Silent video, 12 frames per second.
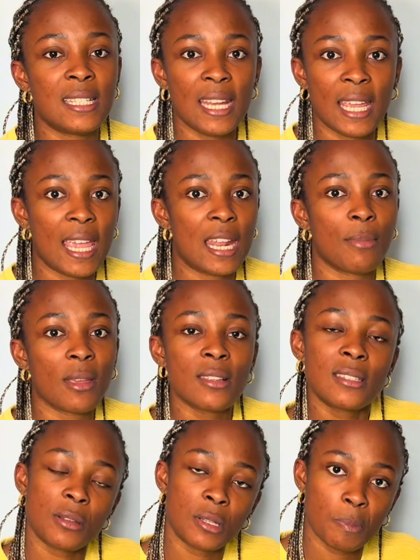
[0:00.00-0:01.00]
dig in, because
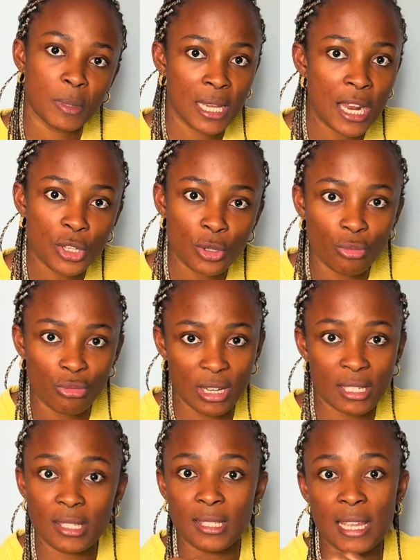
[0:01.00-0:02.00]
there's potential
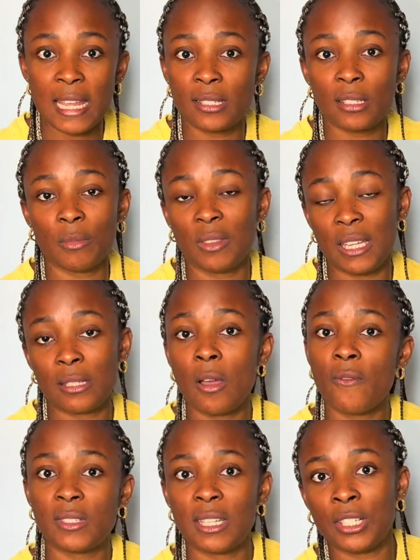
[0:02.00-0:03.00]
risks in some of these
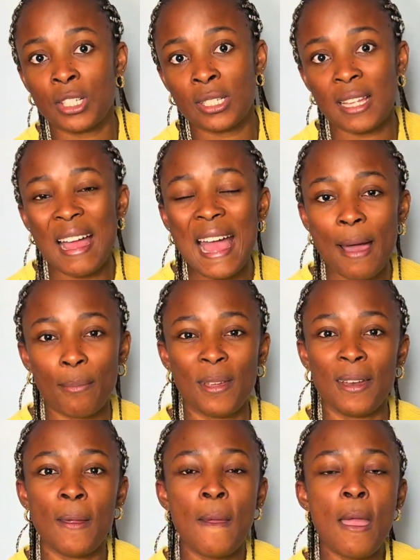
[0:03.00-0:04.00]
conversations that happen,